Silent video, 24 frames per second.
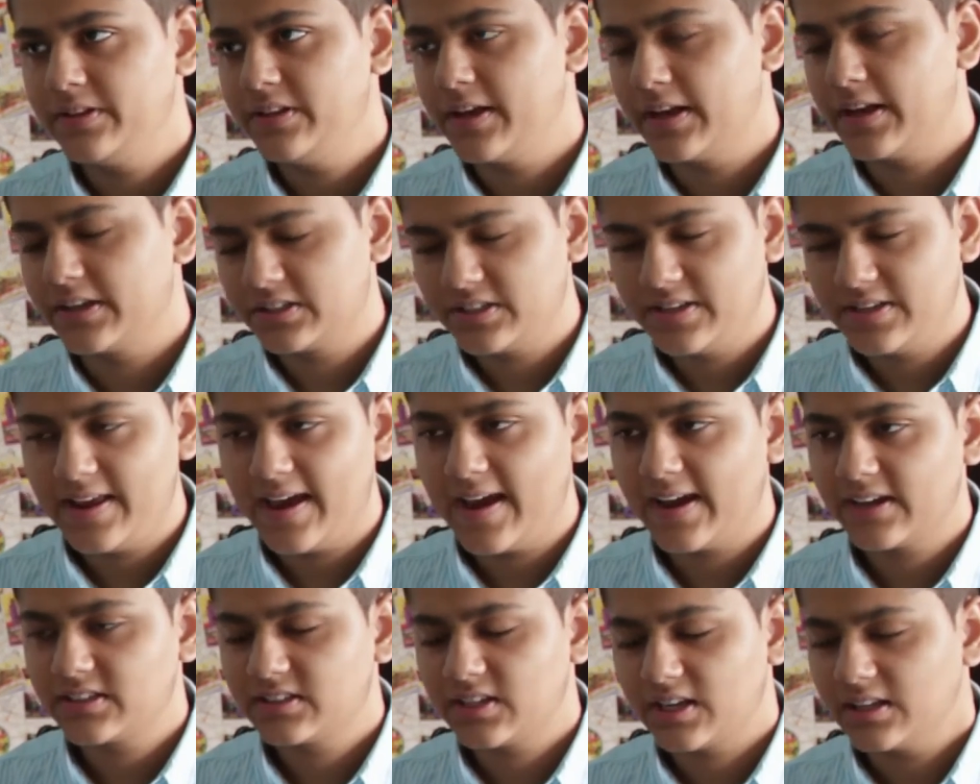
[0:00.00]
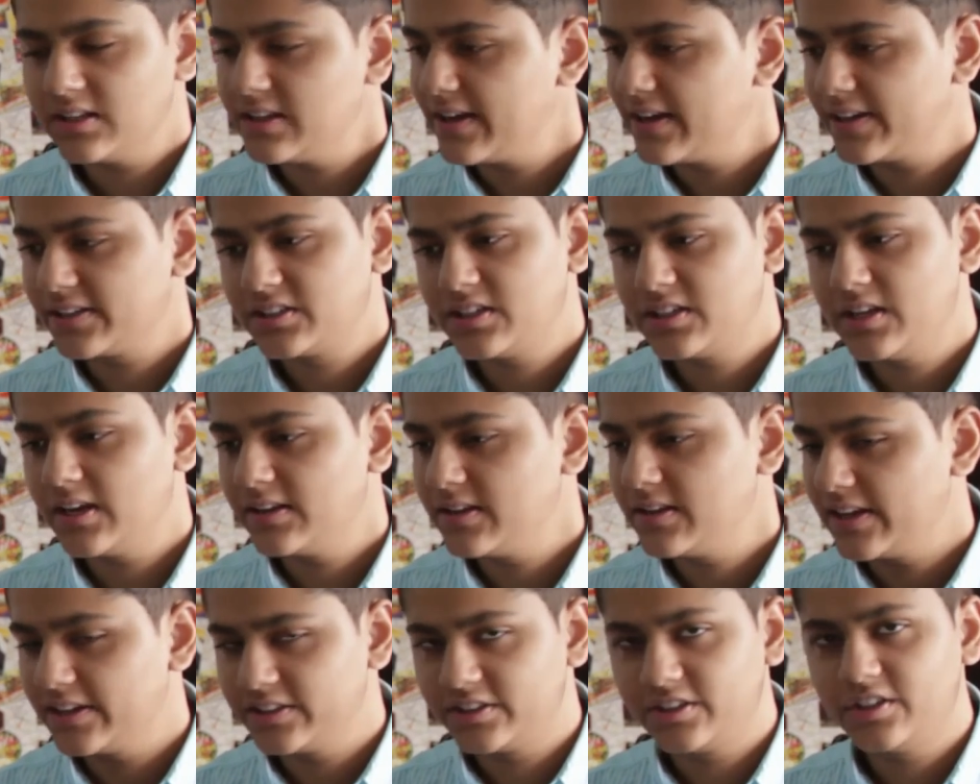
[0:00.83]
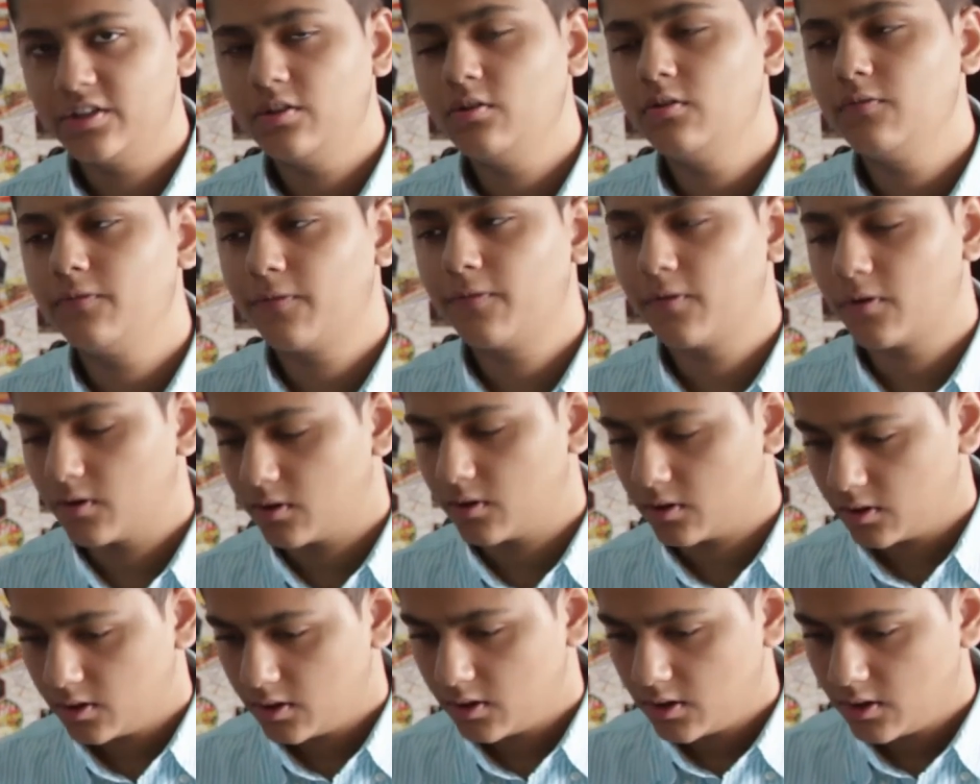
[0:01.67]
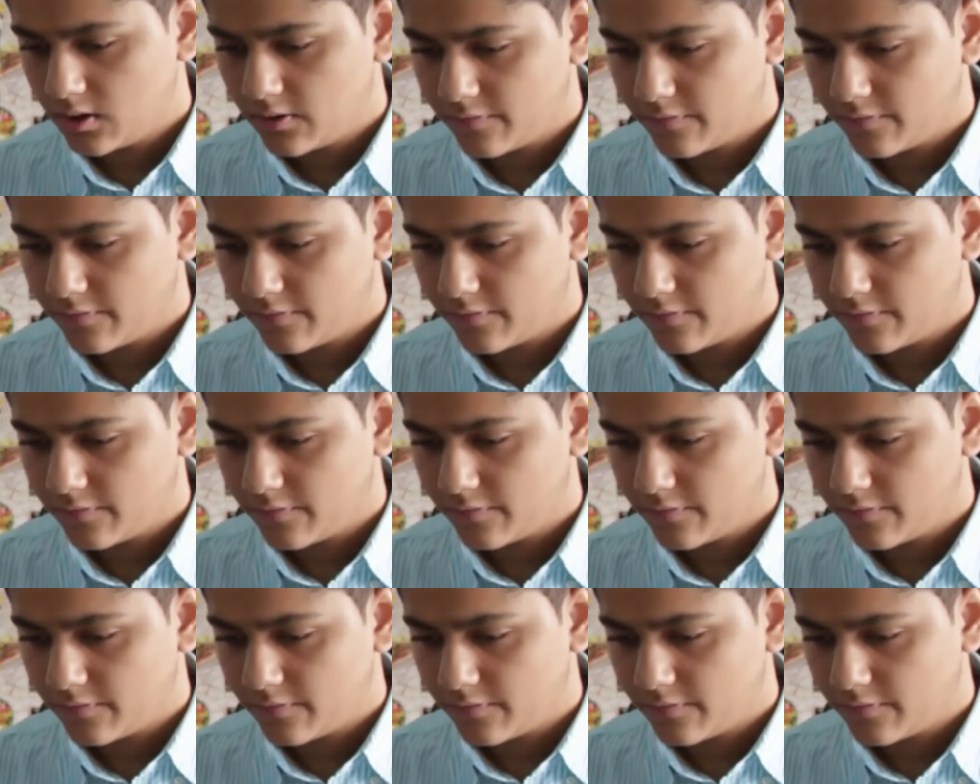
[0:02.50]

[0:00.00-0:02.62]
The STX and the ST and the STU for,